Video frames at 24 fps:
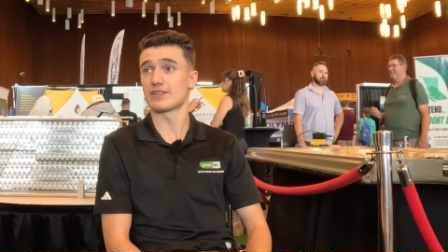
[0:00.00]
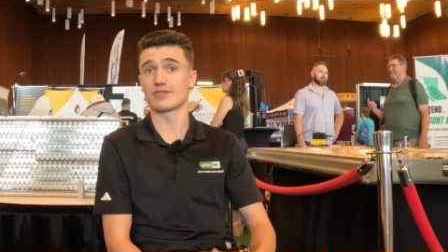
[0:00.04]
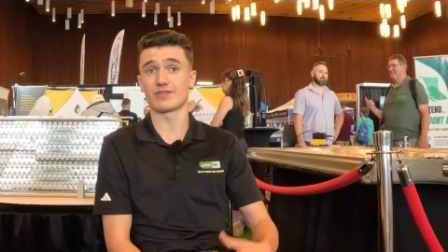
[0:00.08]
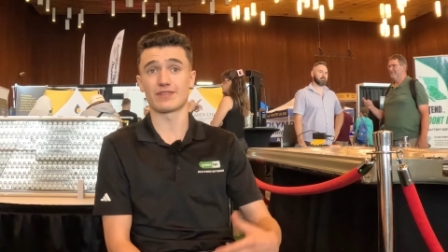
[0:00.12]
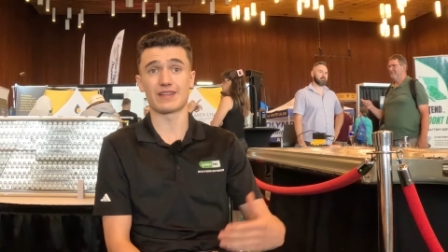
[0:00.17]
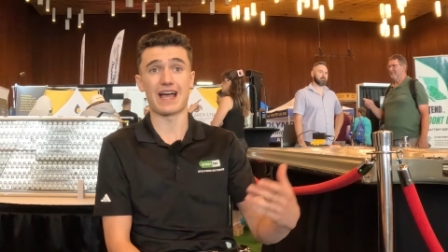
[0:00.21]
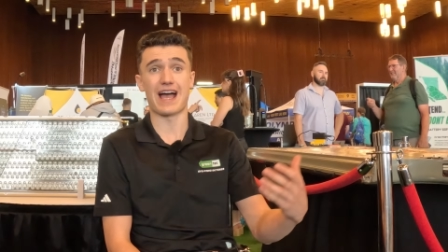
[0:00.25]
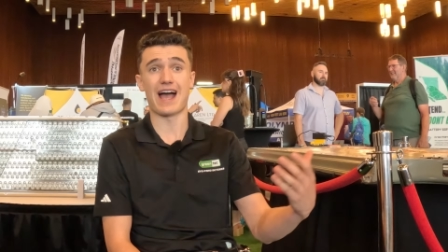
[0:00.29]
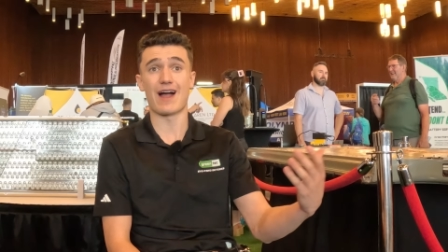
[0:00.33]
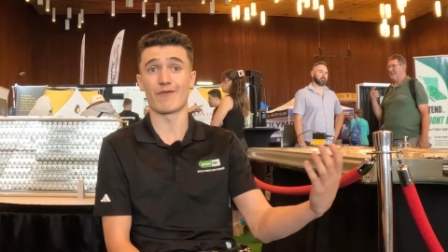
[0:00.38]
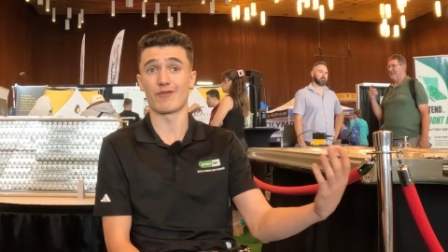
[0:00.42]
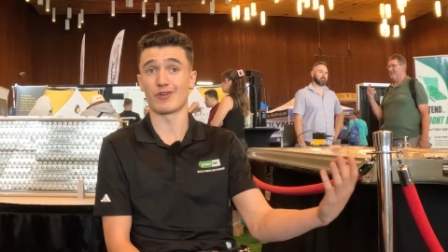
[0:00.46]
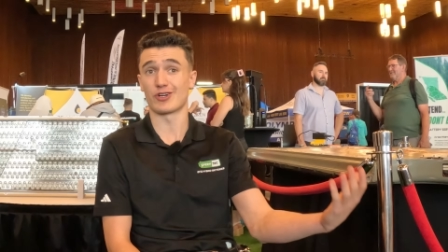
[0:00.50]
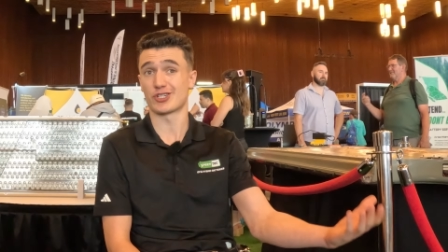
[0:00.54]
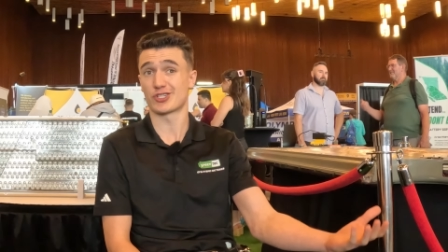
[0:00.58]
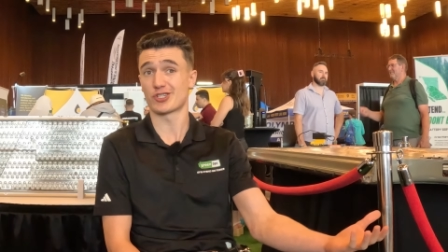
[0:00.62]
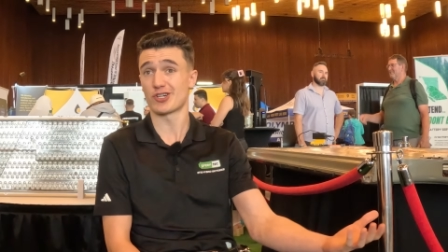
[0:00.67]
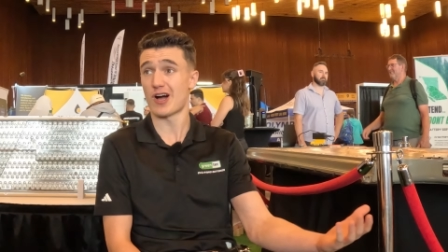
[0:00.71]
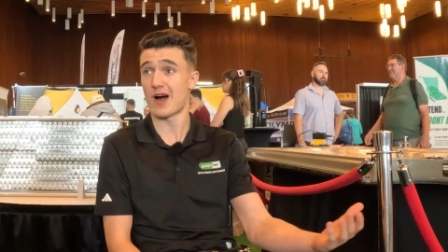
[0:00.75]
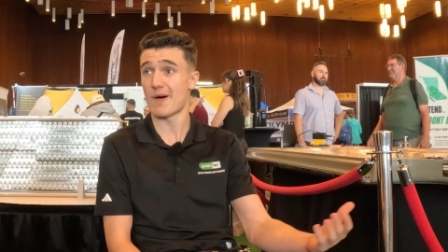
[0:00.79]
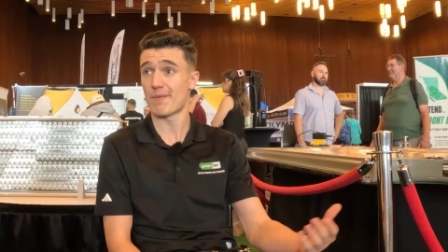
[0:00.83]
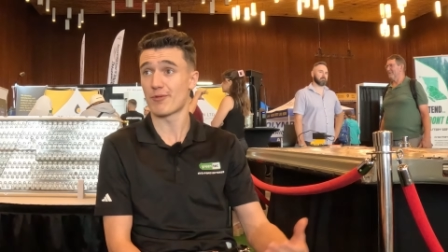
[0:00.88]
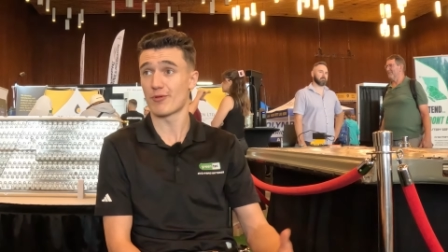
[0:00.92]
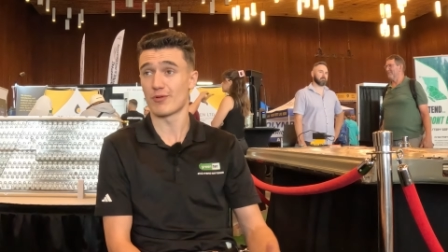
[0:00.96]
So the average
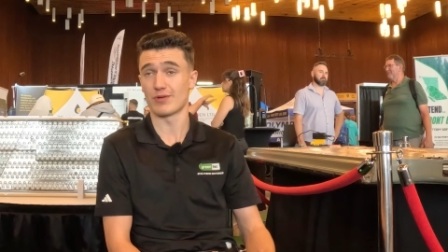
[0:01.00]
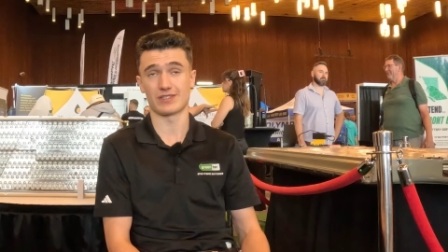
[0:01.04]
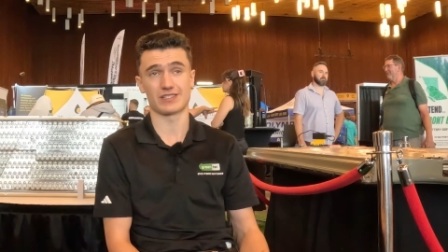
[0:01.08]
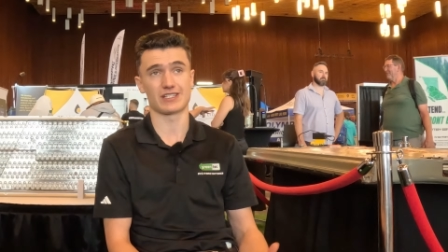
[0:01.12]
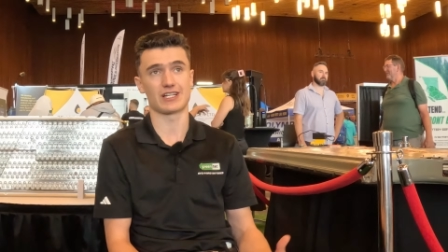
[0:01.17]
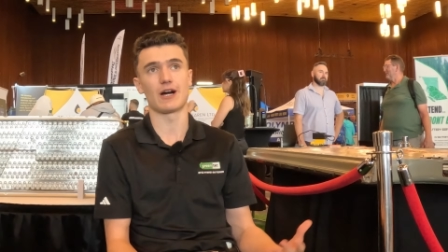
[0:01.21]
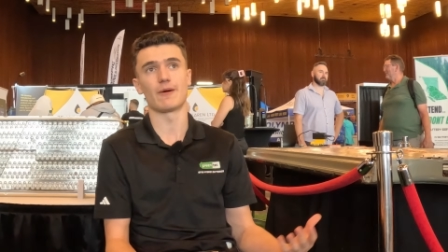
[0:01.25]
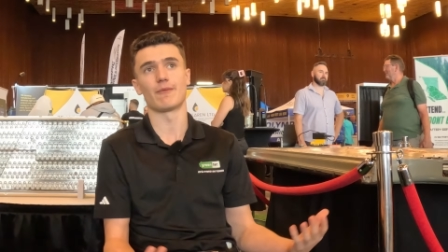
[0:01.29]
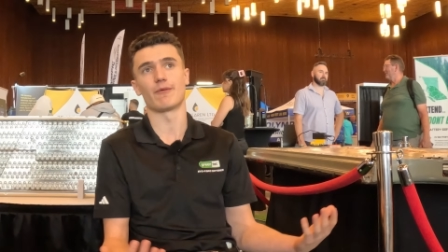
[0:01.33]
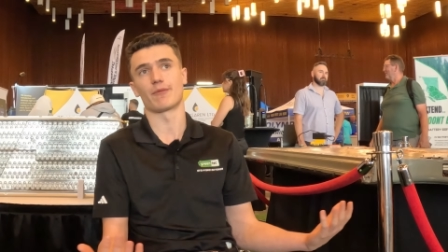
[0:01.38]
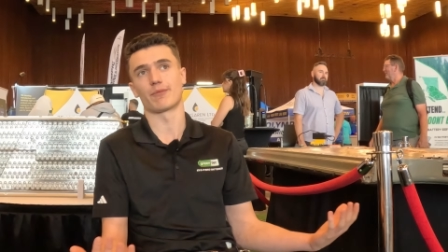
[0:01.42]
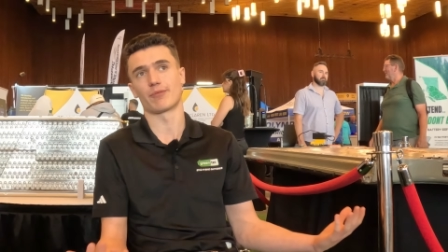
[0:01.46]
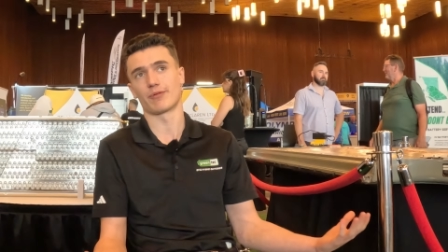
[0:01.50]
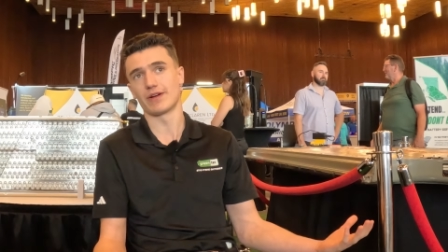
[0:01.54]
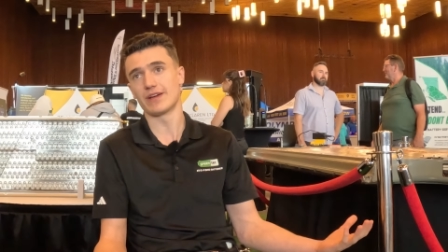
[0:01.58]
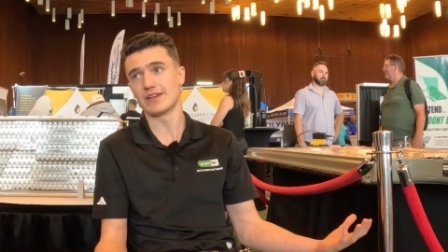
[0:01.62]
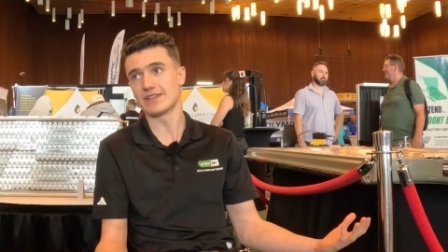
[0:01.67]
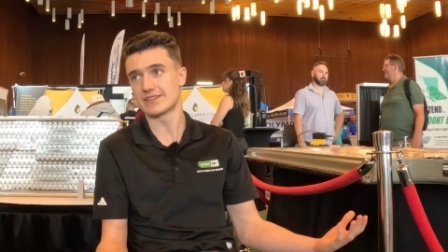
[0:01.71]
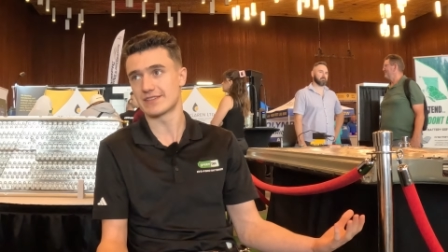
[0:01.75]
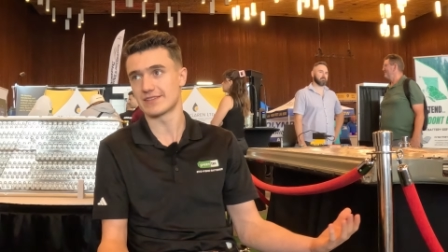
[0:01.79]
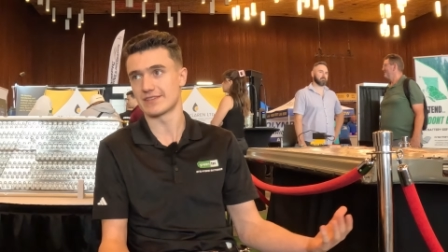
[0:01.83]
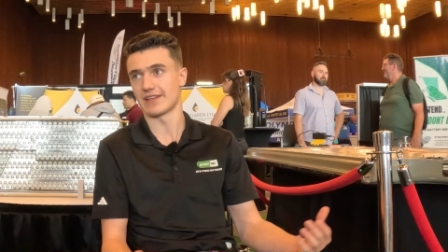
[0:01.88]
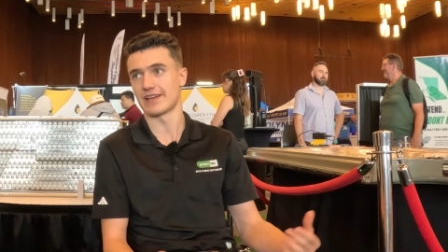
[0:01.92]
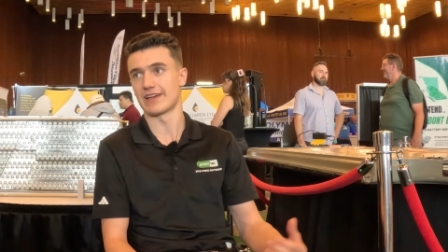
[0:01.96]
shop who has a couple
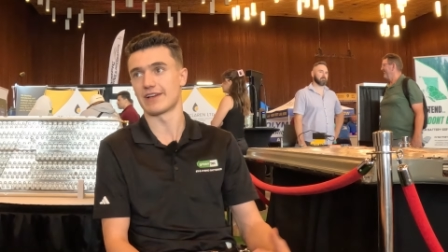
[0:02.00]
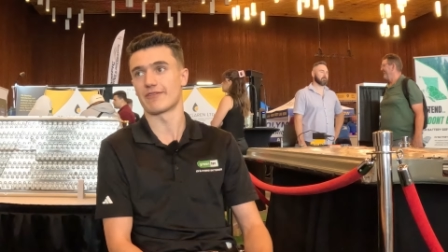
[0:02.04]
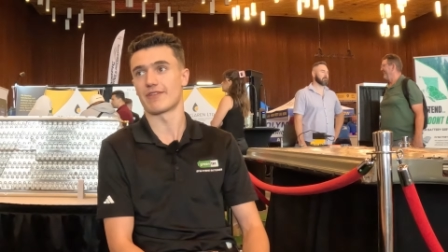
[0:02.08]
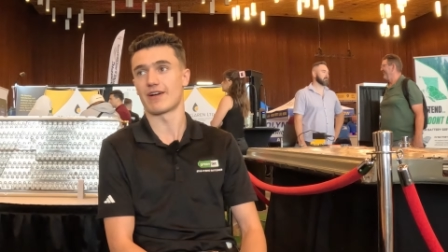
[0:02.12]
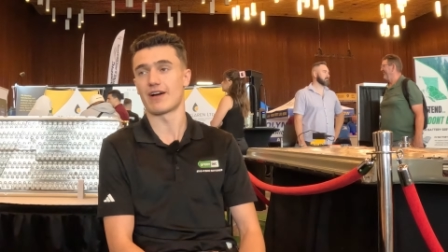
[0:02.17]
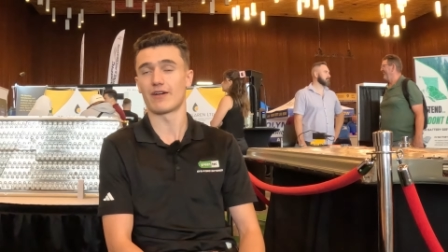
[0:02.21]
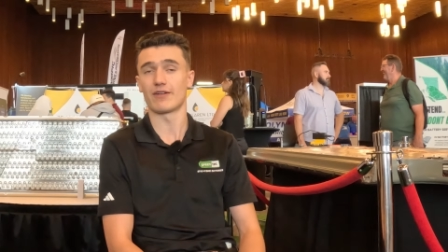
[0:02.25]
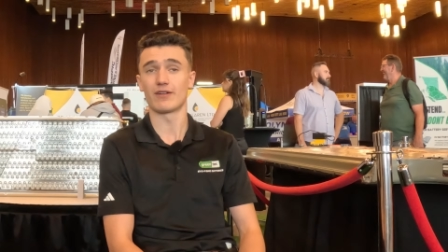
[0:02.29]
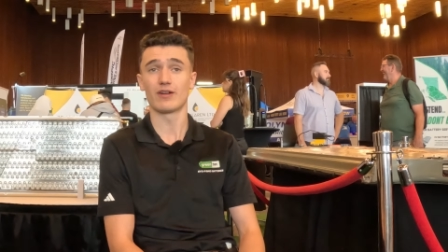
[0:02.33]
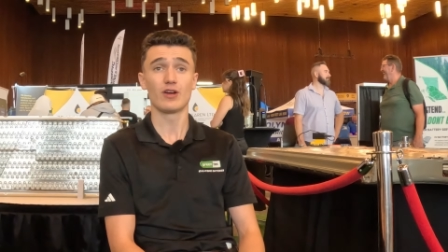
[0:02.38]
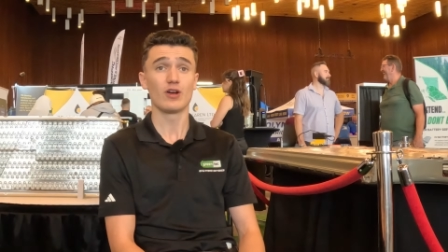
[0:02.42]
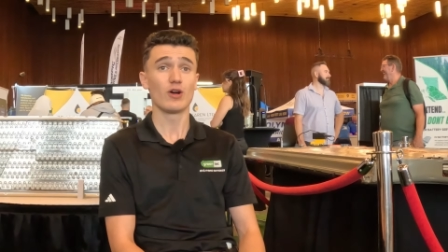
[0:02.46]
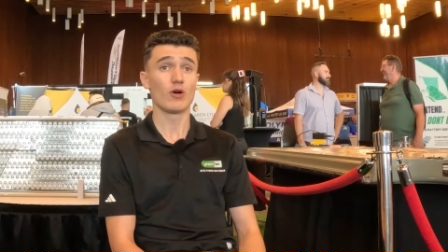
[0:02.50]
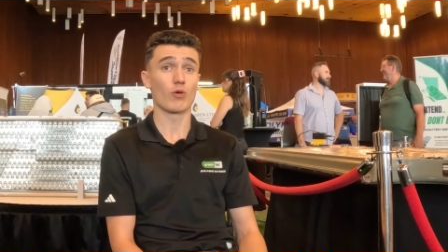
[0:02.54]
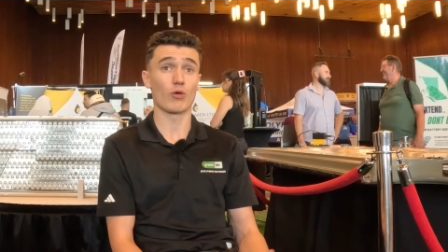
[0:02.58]
Priuses laying around